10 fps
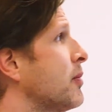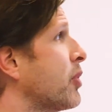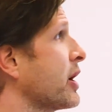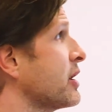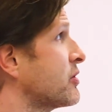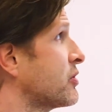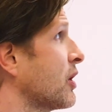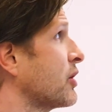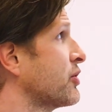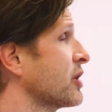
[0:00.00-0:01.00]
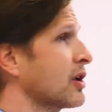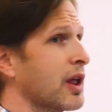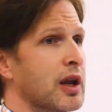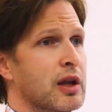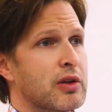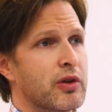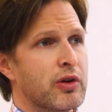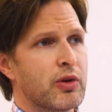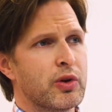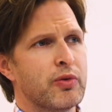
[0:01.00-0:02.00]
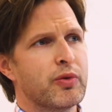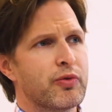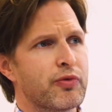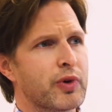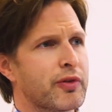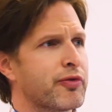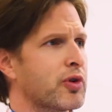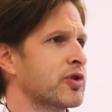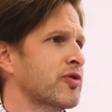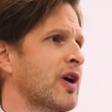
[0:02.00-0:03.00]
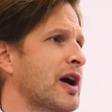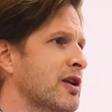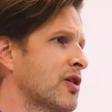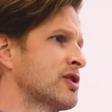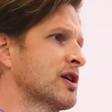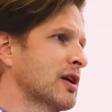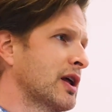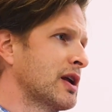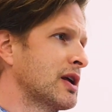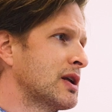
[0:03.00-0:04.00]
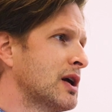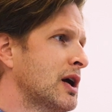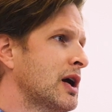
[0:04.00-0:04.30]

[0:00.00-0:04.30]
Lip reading: but it's articulated, you can first find it articulated